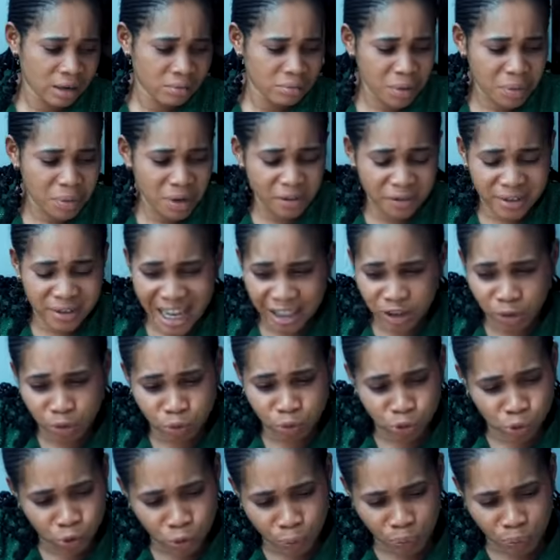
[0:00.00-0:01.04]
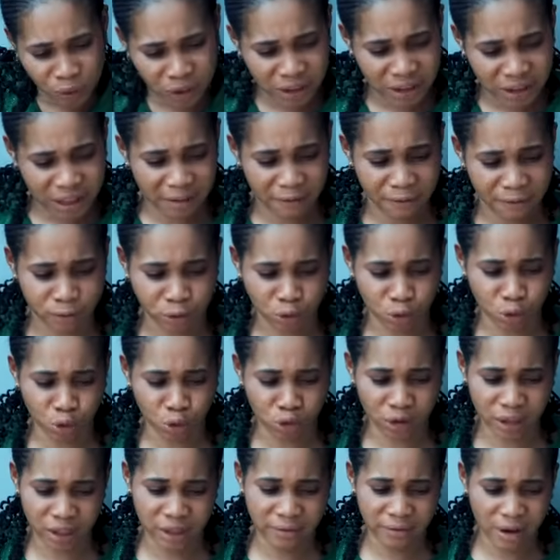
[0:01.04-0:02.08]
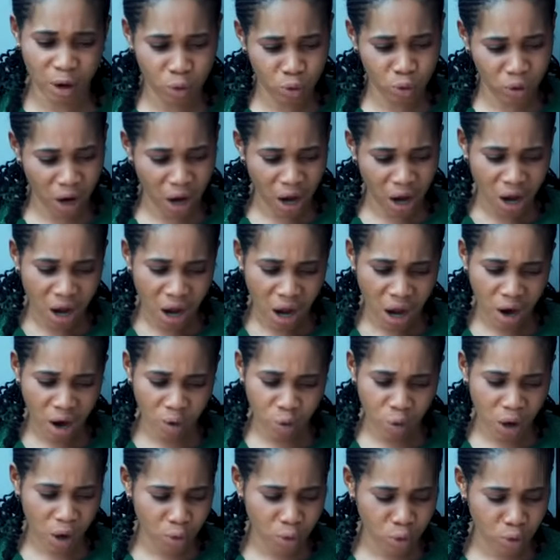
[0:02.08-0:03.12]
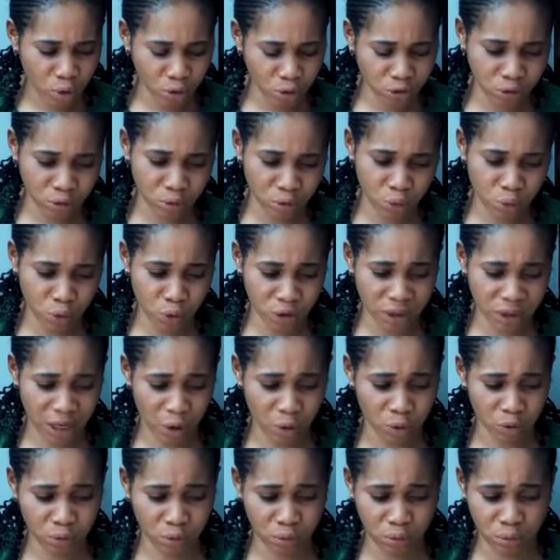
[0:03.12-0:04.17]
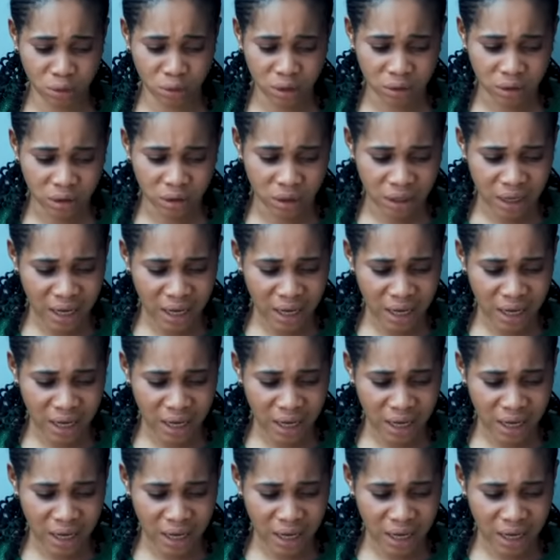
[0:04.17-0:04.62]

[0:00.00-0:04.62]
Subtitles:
Maybe if that stupid chef just leave, I will continue with what I was doing.